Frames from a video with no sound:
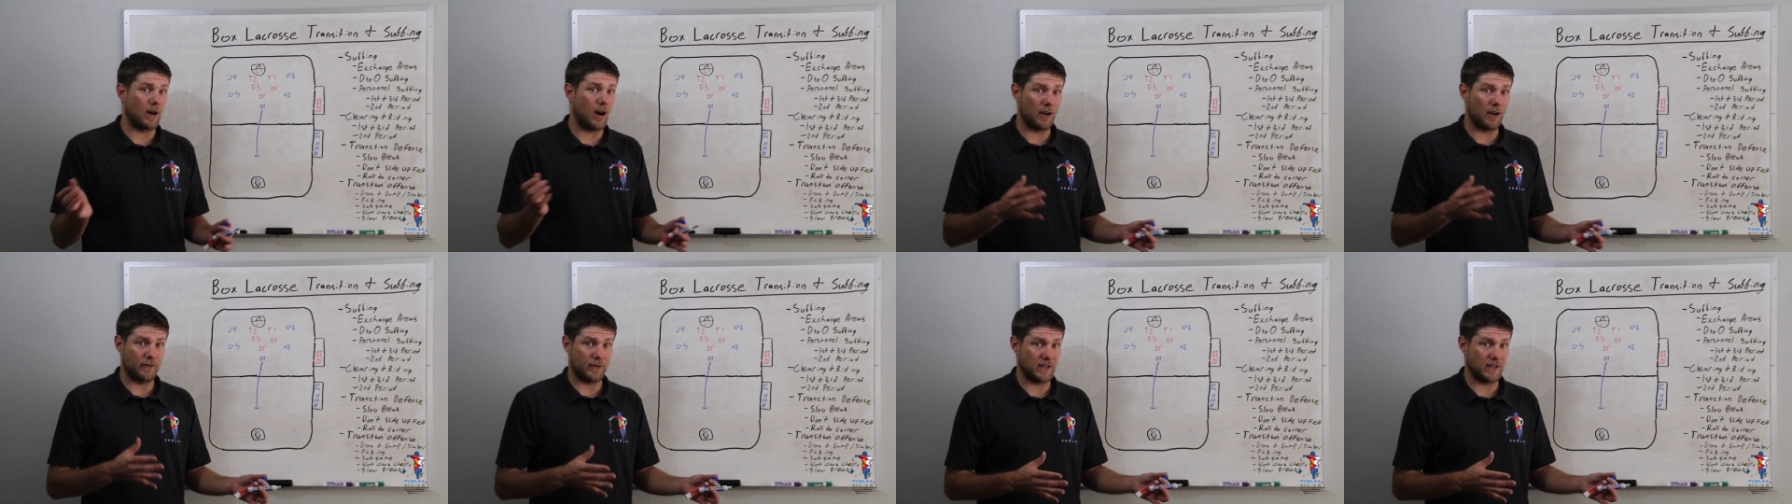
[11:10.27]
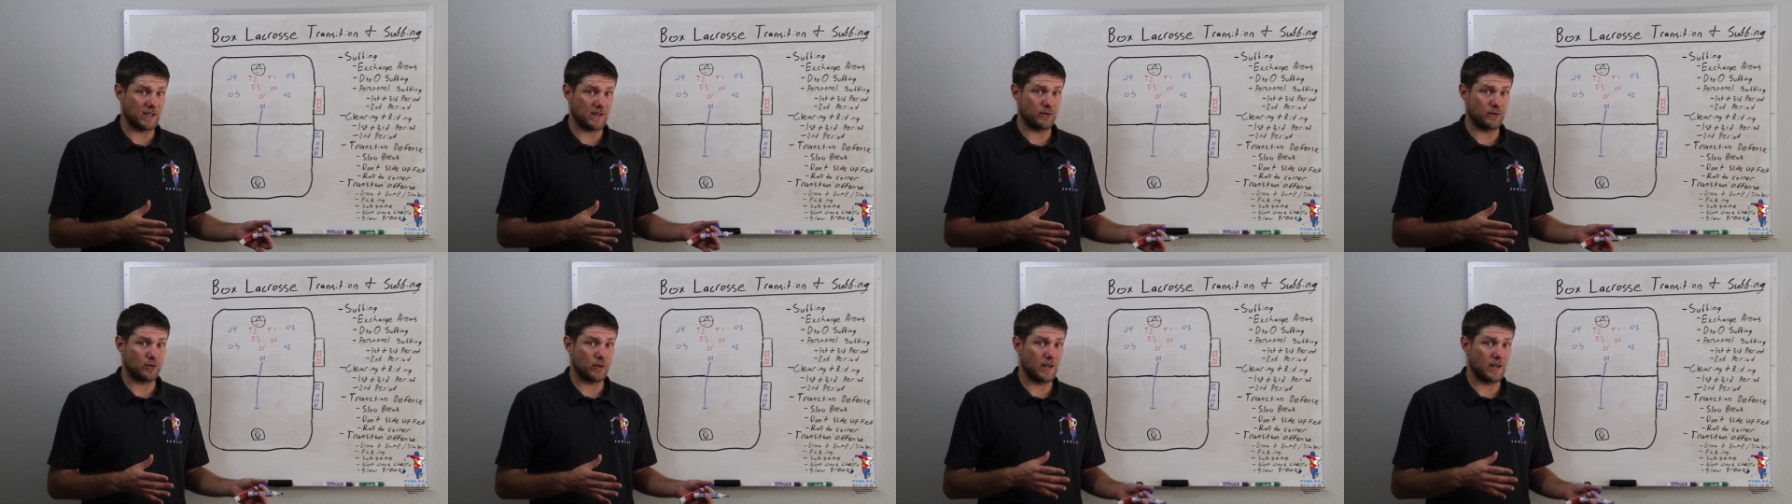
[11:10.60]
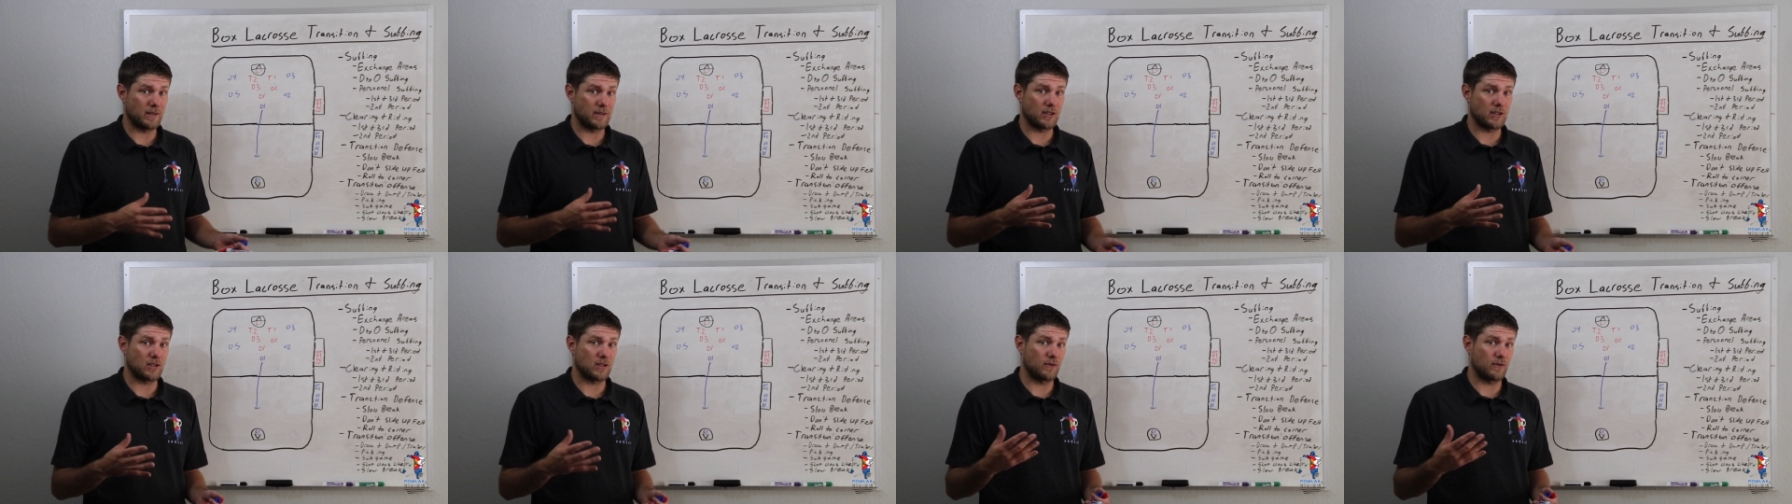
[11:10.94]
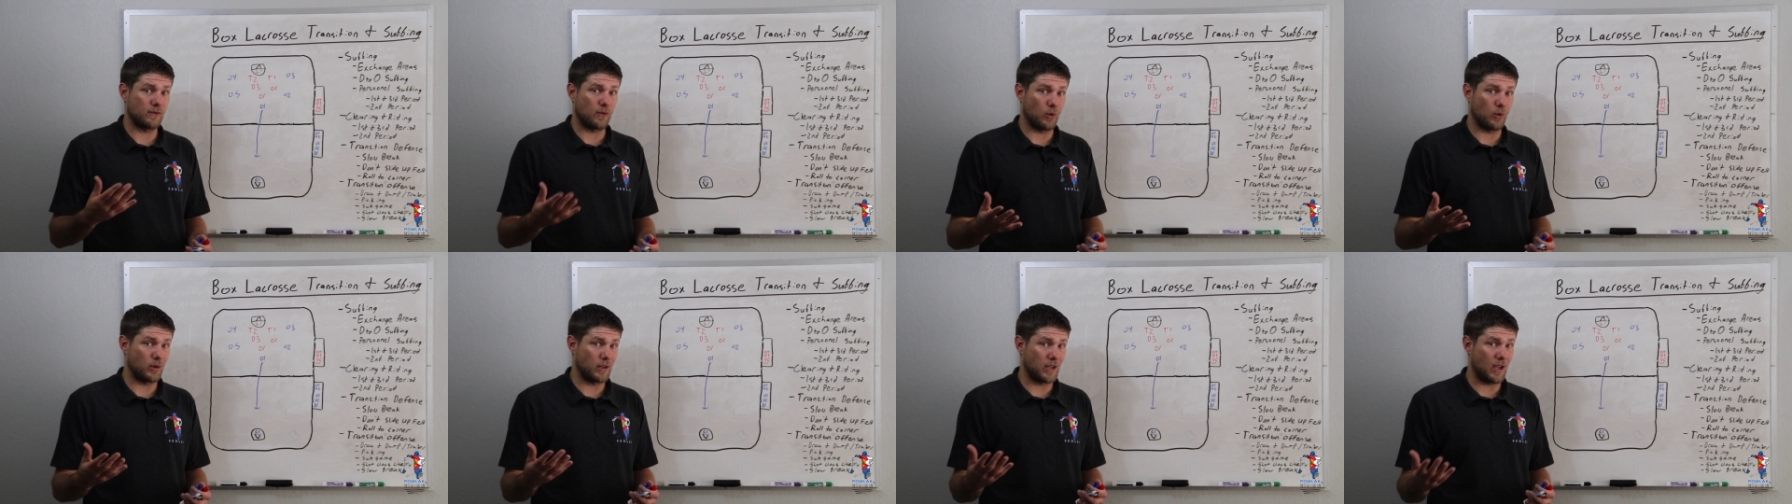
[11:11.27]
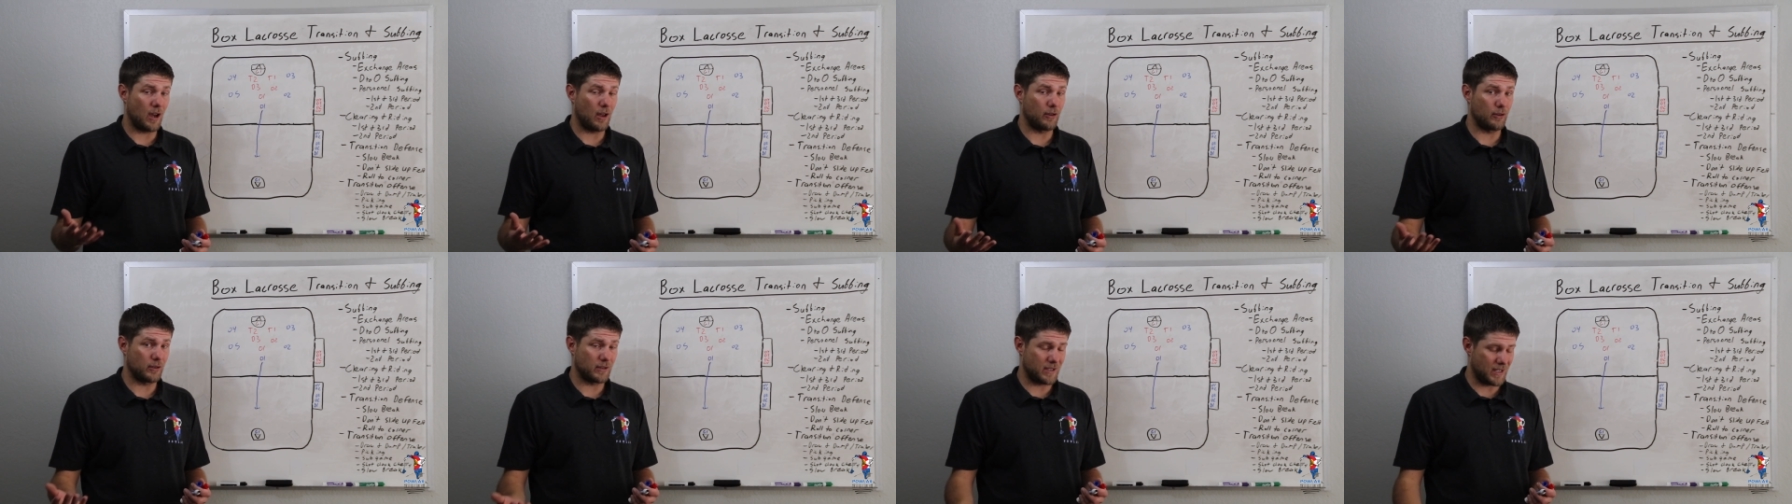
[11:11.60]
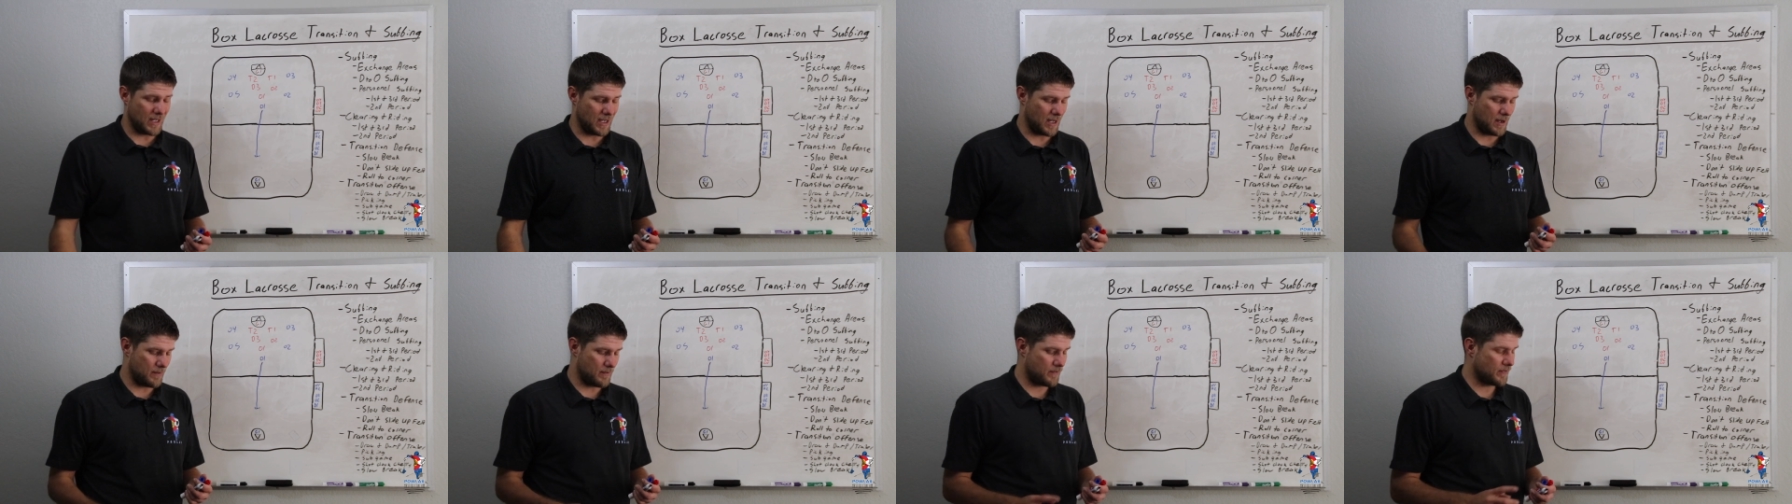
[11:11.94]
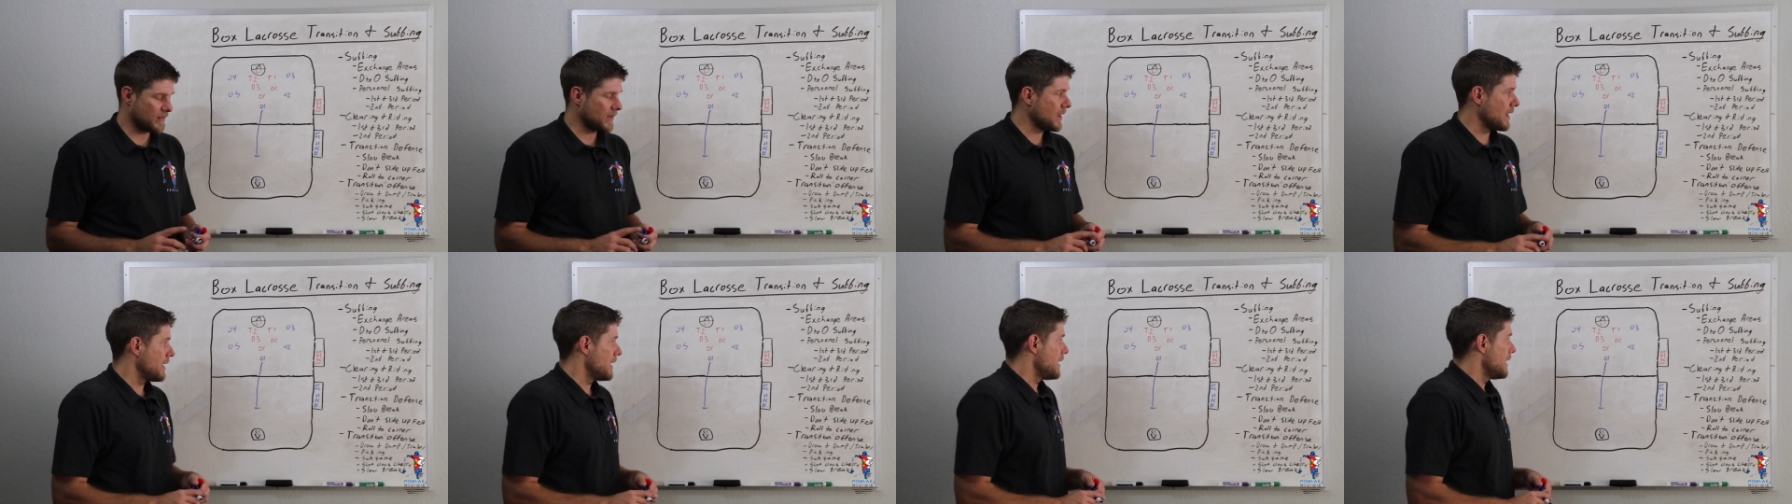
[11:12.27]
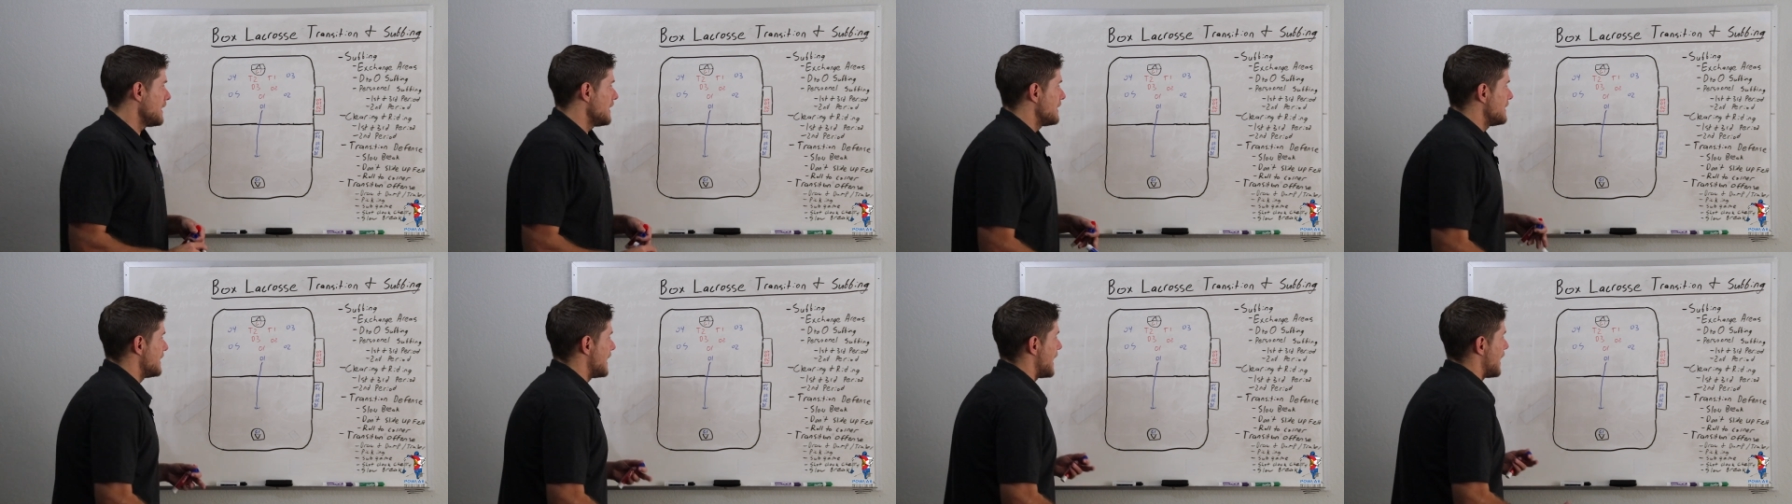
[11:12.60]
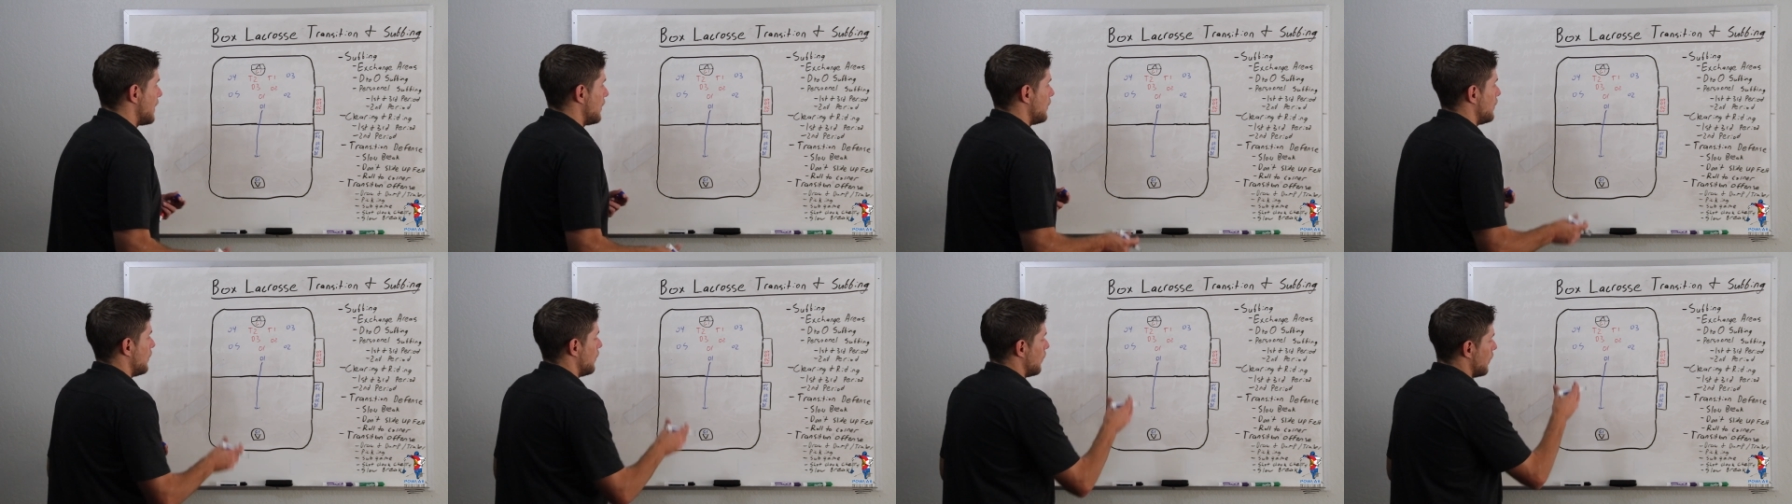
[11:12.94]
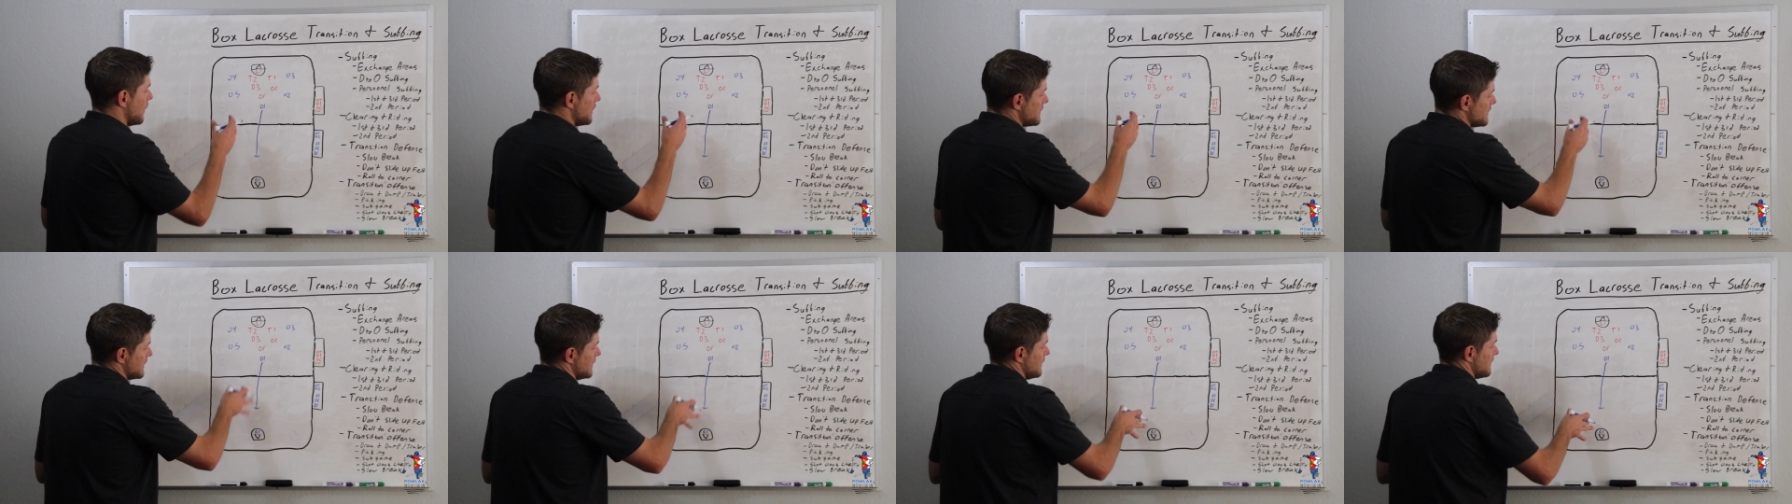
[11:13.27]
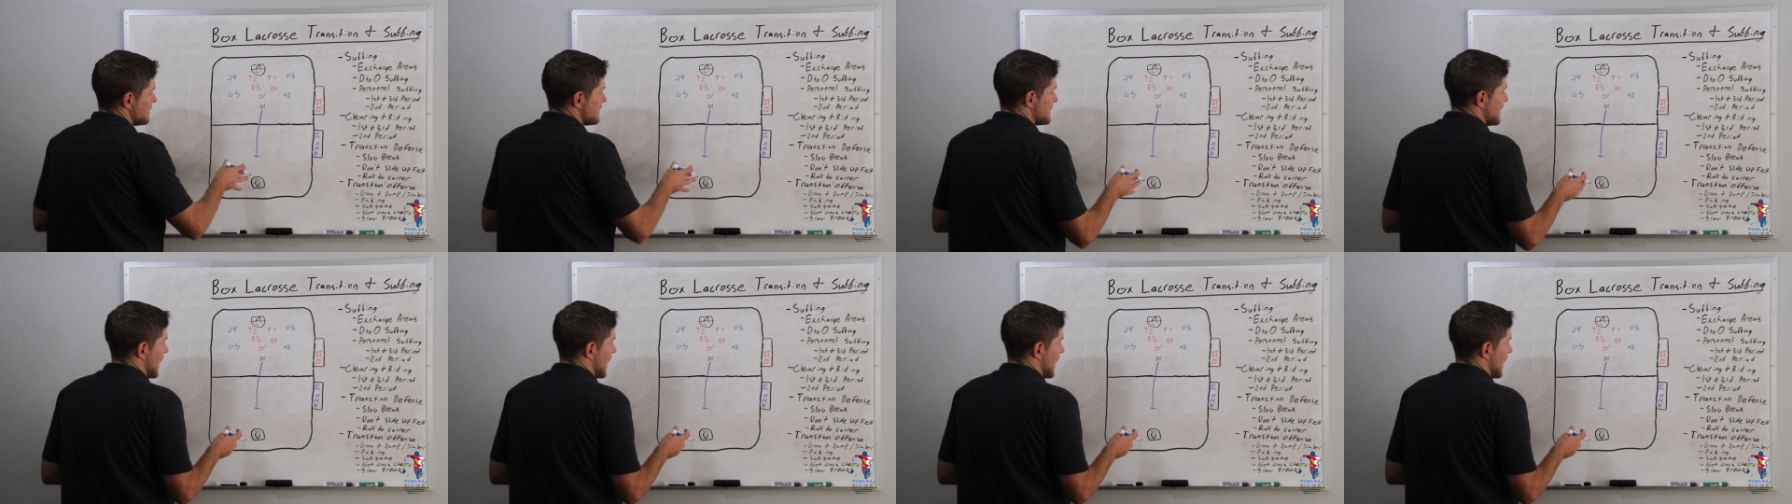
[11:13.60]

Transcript: offensive transition for the other team. Now, once he's